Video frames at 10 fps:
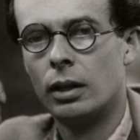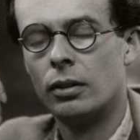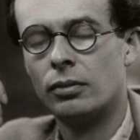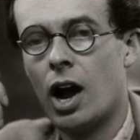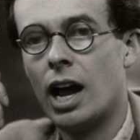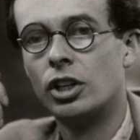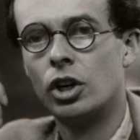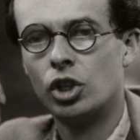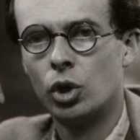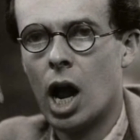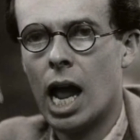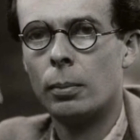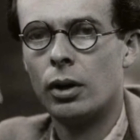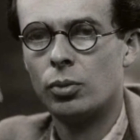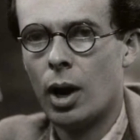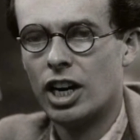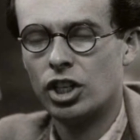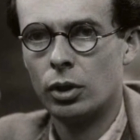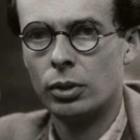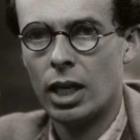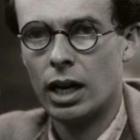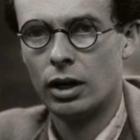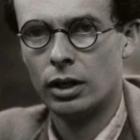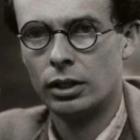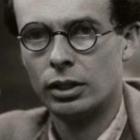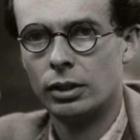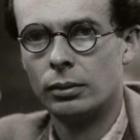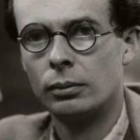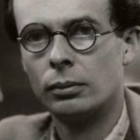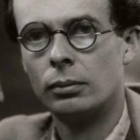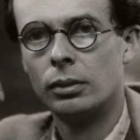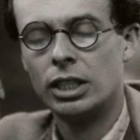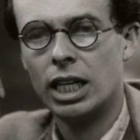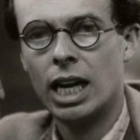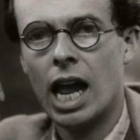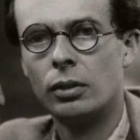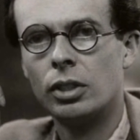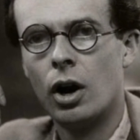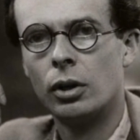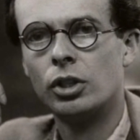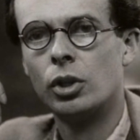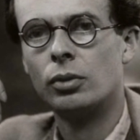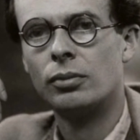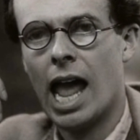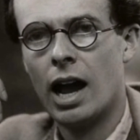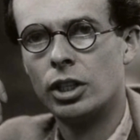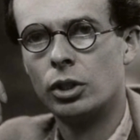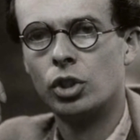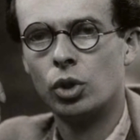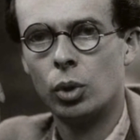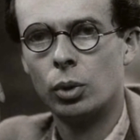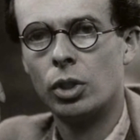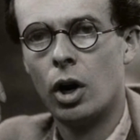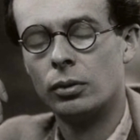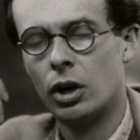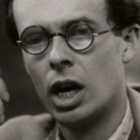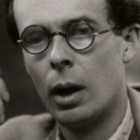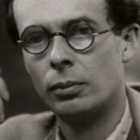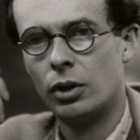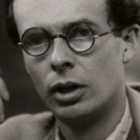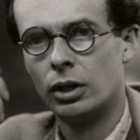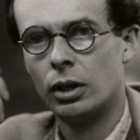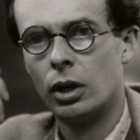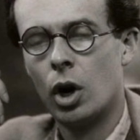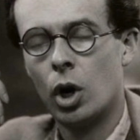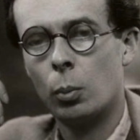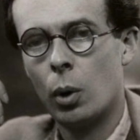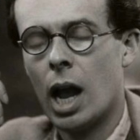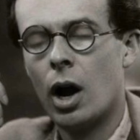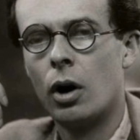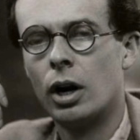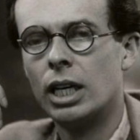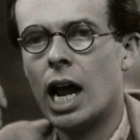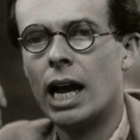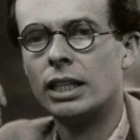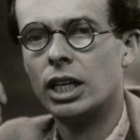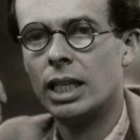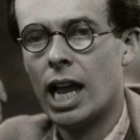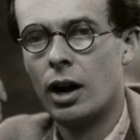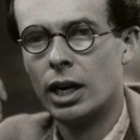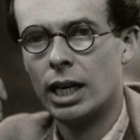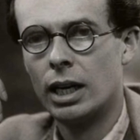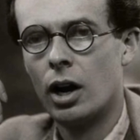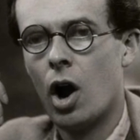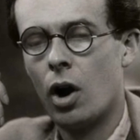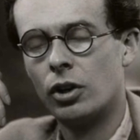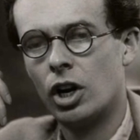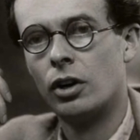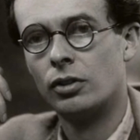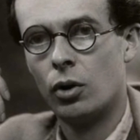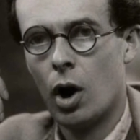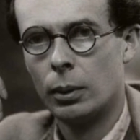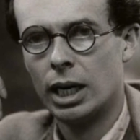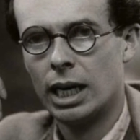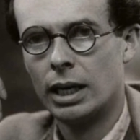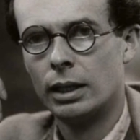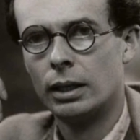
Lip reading: Find your tribe of rational thinkers. Seek out those who value truth over comfort, who prioritize clarity over conformity.